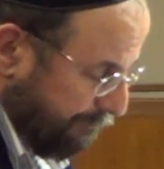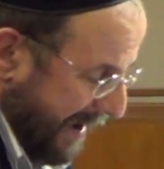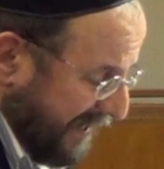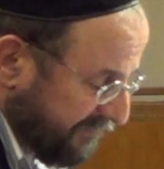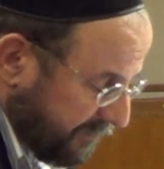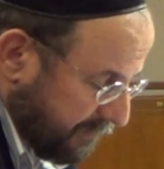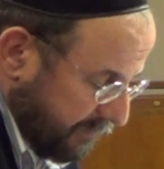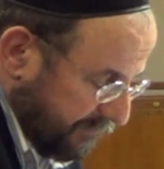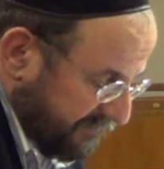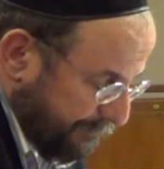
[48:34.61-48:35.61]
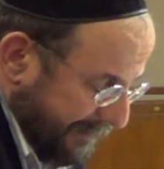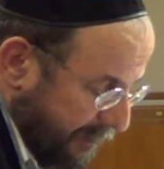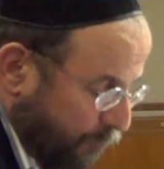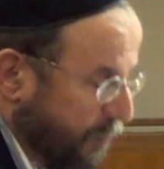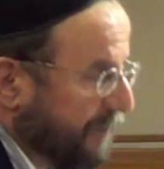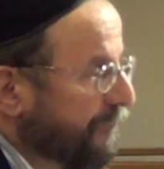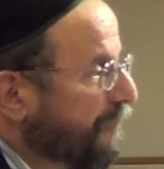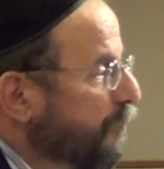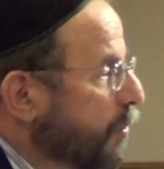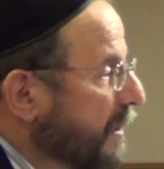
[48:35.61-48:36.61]
massacres about one
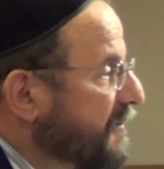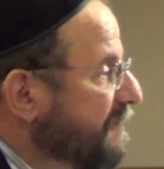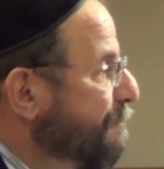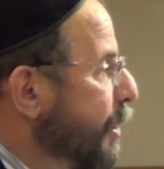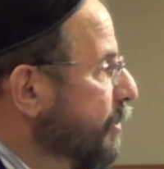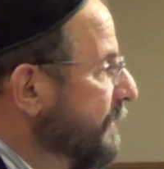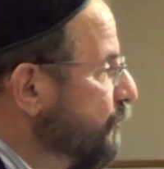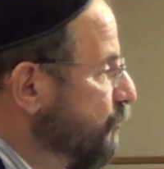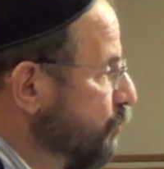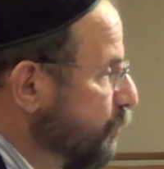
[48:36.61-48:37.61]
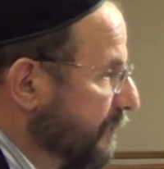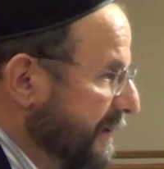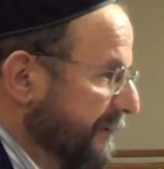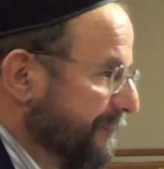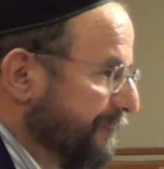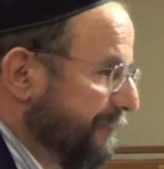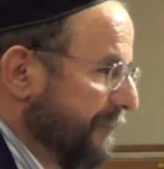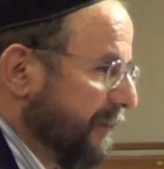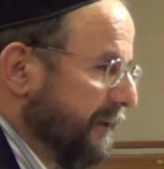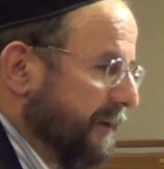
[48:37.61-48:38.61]
fourth of Polish Jewry.
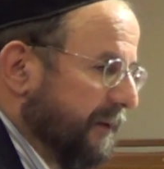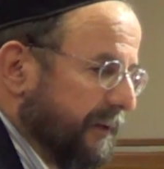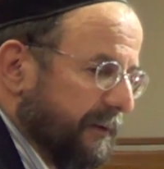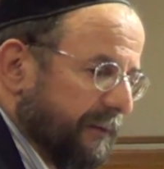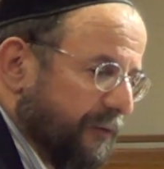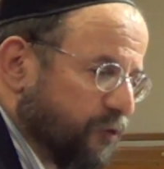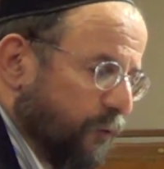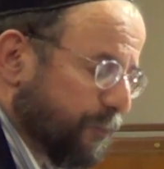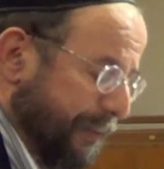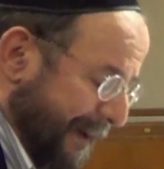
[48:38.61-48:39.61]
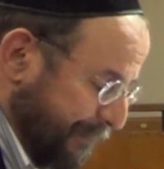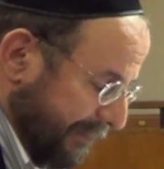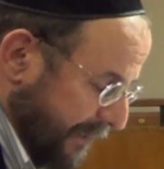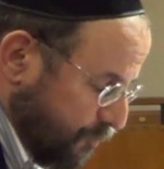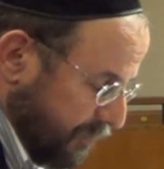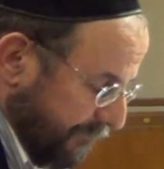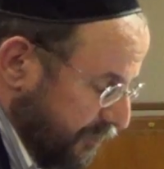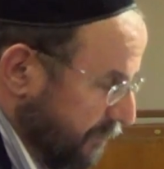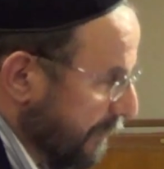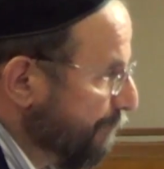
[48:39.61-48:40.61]
The Jewish population of
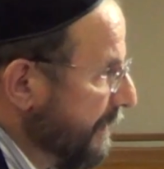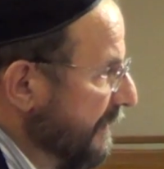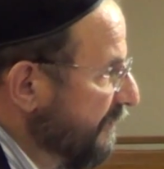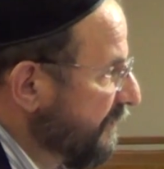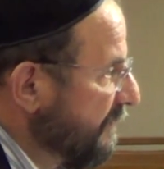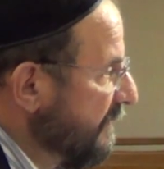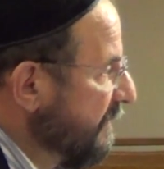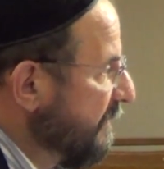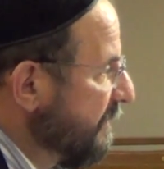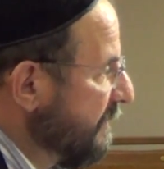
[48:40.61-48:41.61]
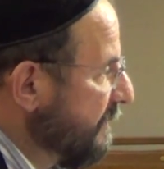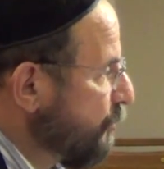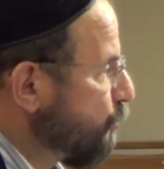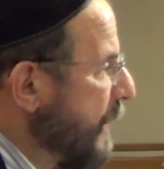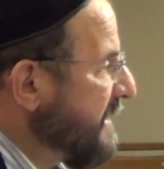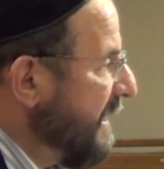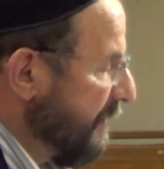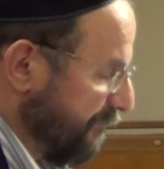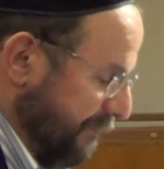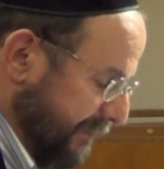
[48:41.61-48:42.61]
Europe is
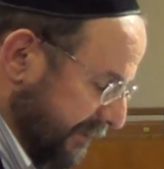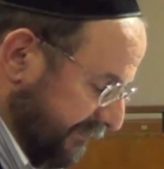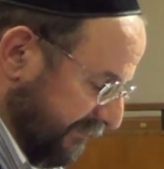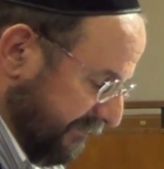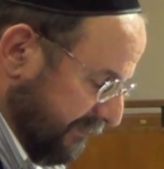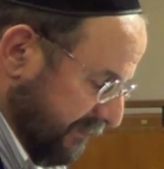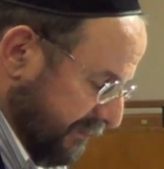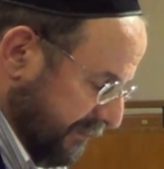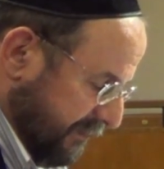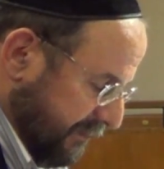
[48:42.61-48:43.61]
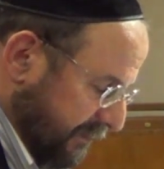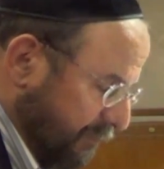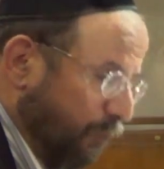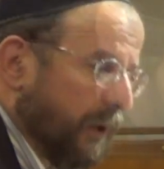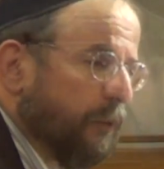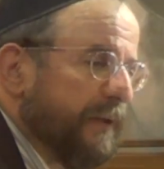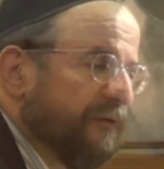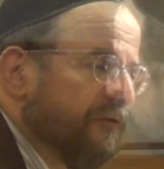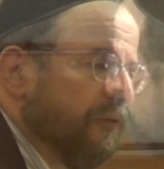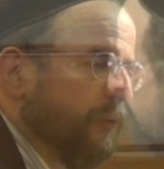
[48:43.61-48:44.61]
shaking from this. What do we
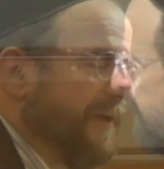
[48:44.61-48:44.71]
do